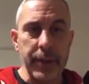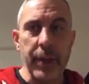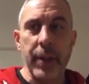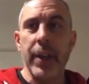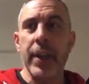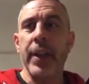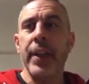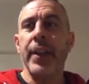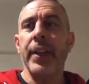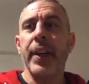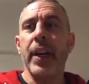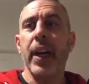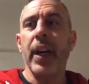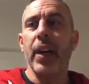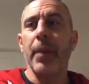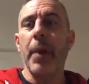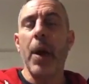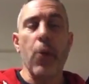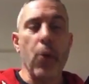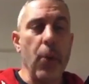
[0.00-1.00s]
I will be
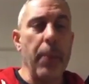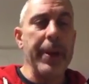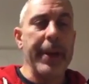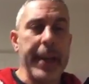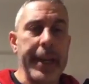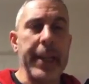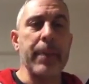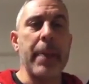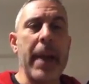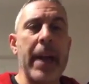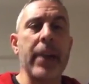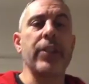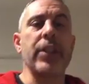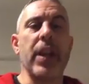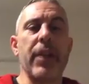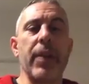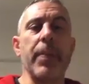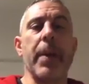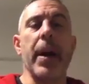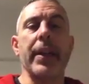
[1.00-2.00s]
getting back to everybody
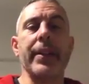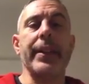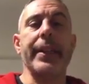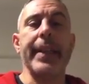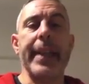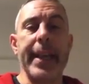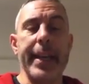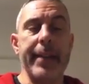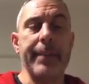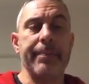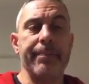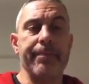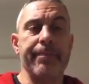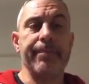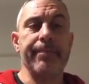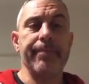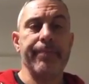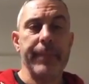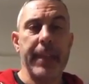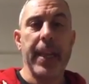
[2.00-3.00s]
today. Yeah,
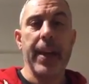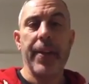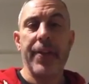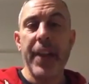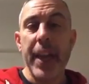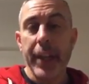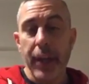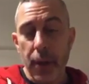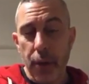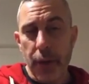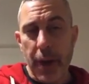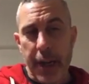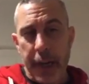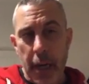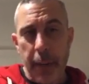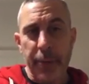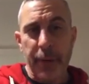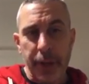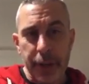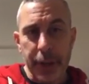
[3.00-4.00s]
thank you, Greg. I
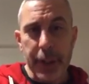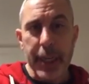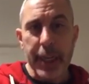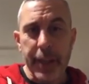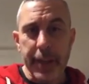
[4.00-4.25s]
appreciate it. Thank you,